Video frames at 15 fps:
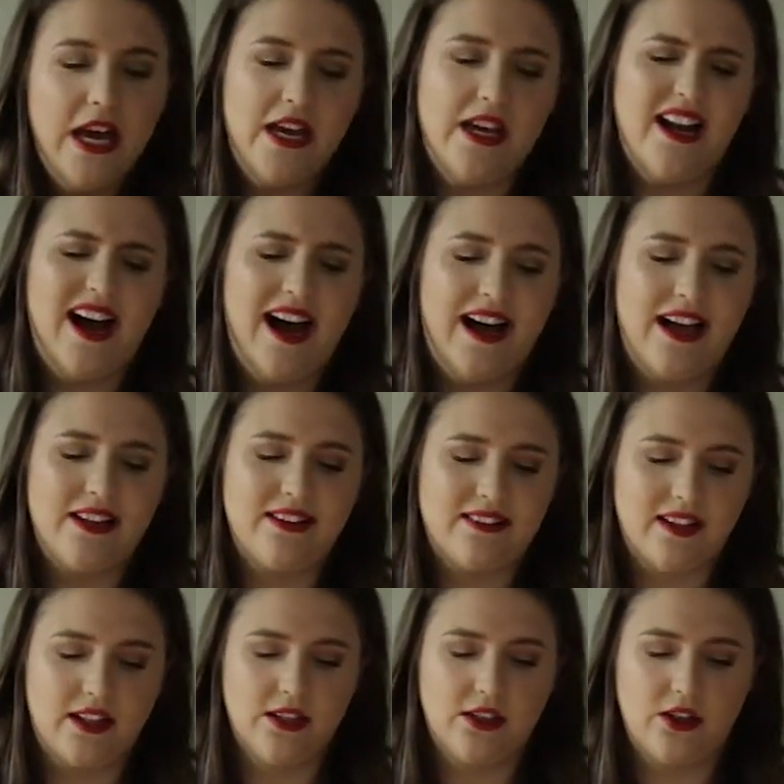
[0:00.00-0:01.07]
It has
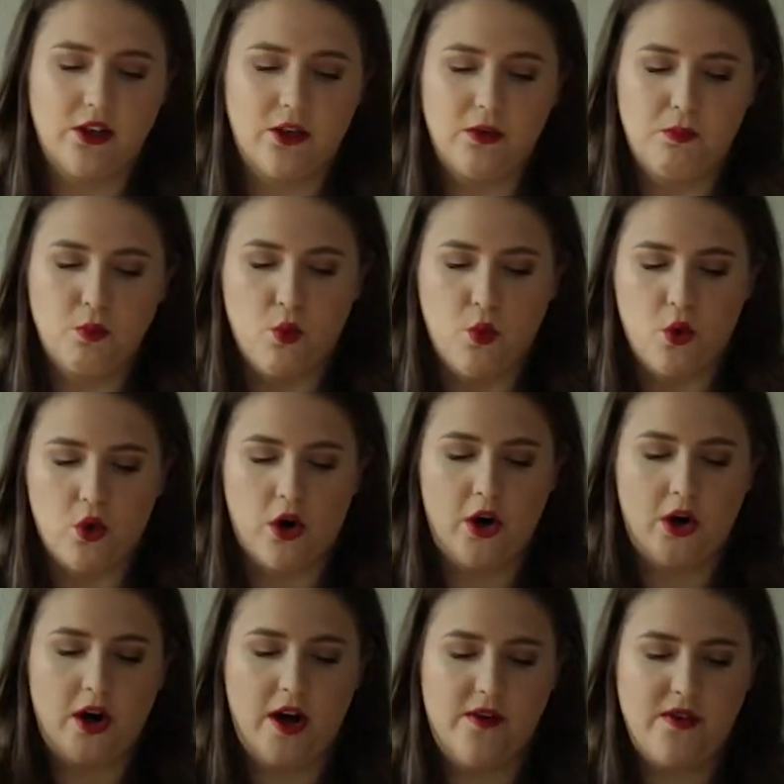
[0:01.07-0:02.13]
a little
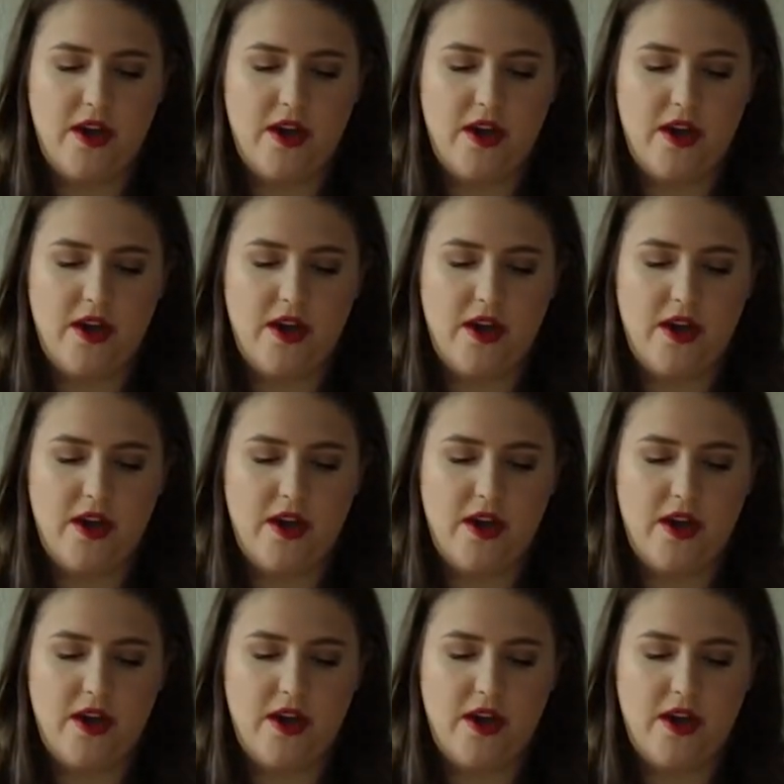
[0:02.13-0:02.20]
more of